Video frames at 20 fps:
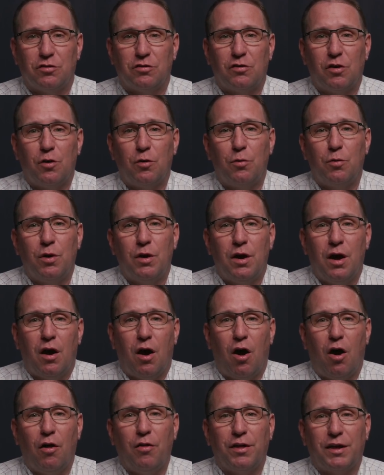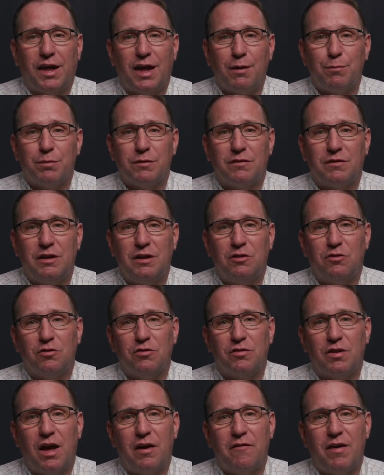So all the campus
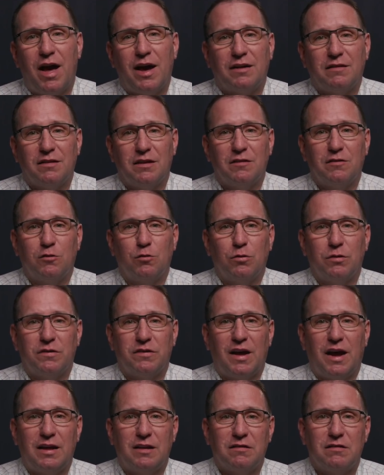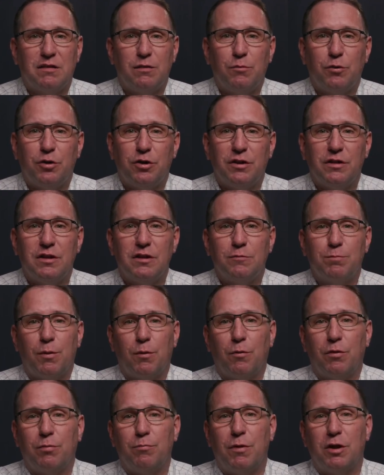teachers have access to a site similar to this,
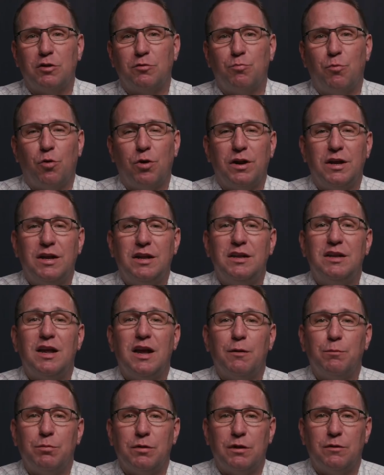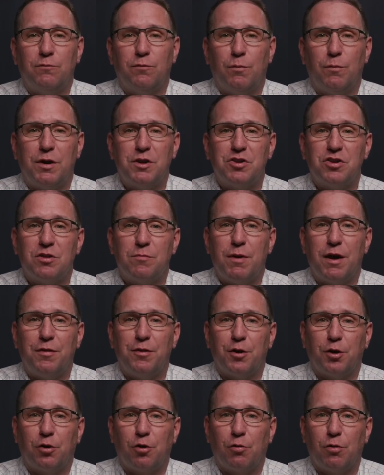but with much more in-depth information about
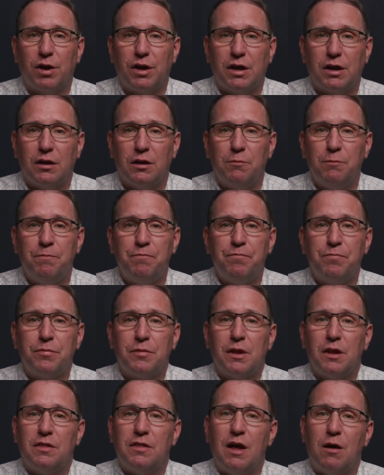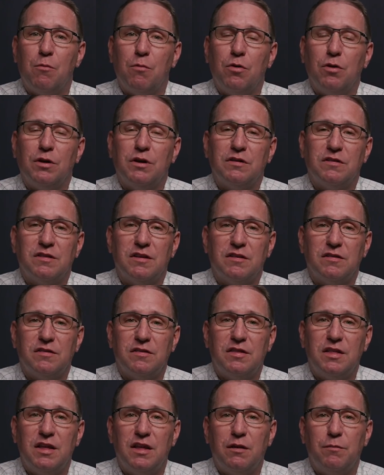their curriculum that will
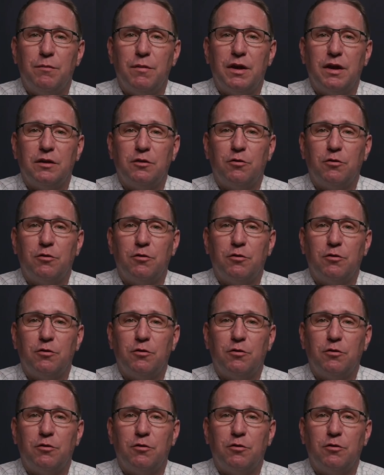assist them in